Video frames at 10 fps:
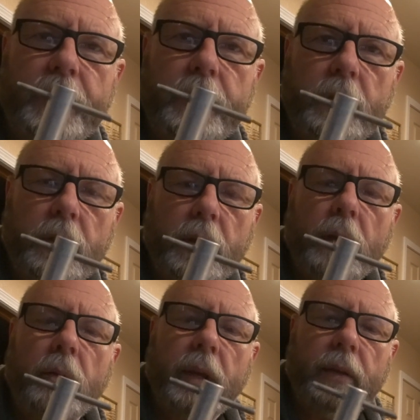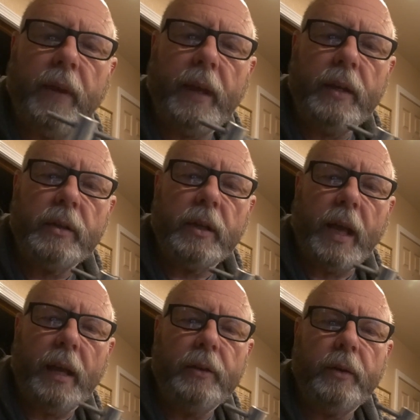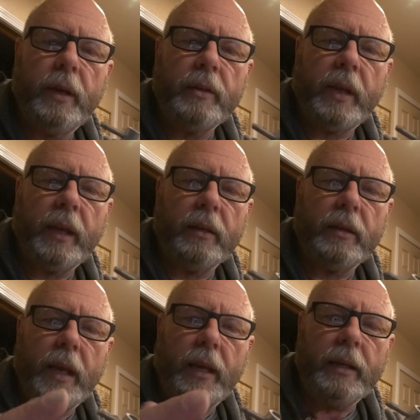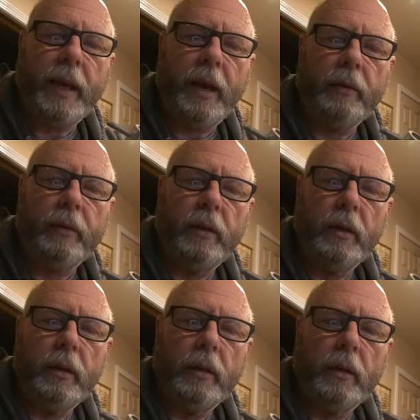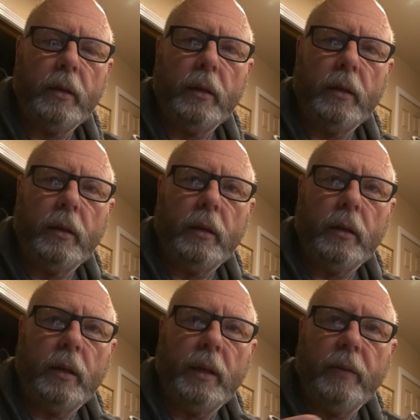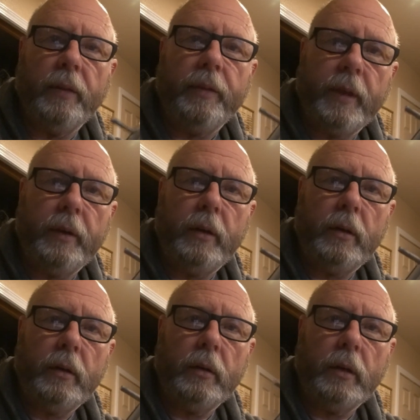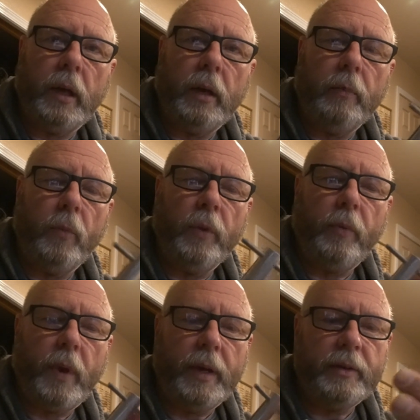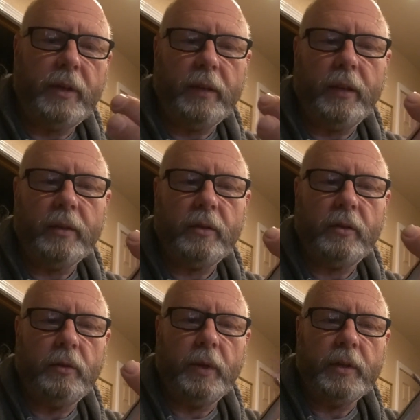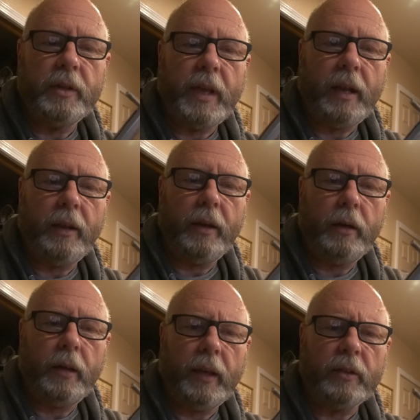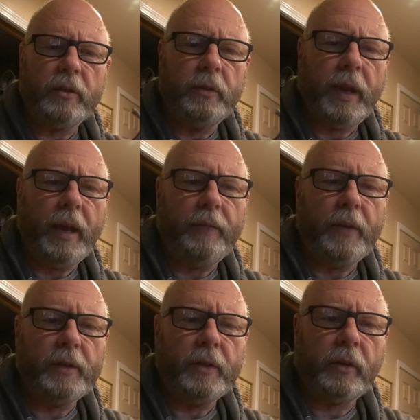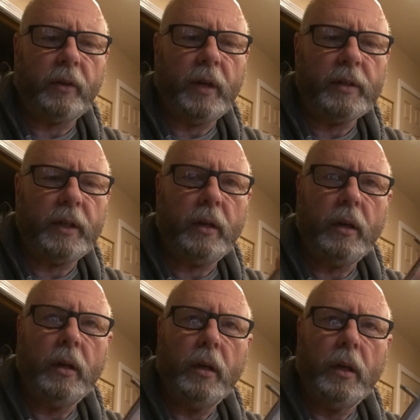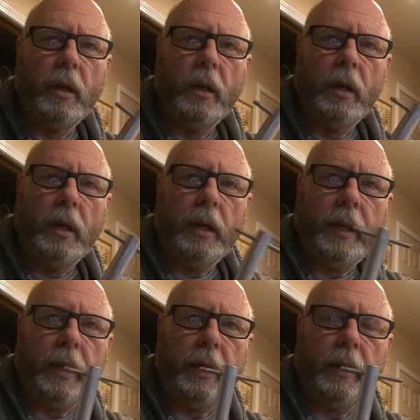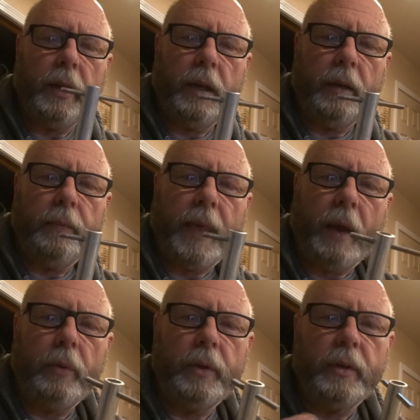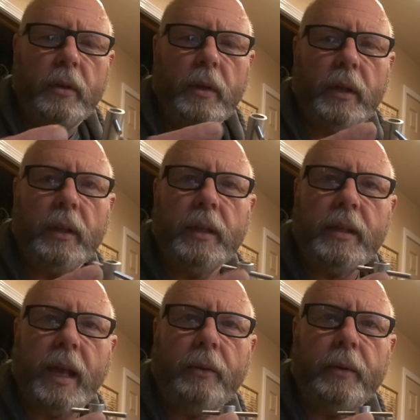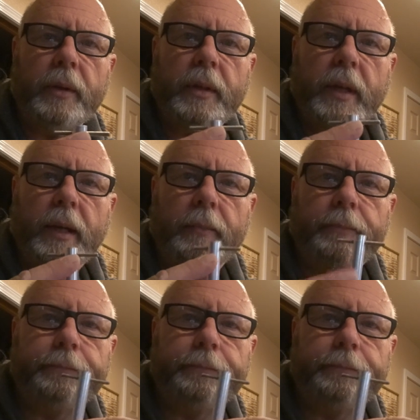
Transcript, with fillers: to. The only advantage to not doing is I can take it down even thinner um, width wise take this two inches out of there I think it's two and a half inches across there and uh, that would at least that would uh,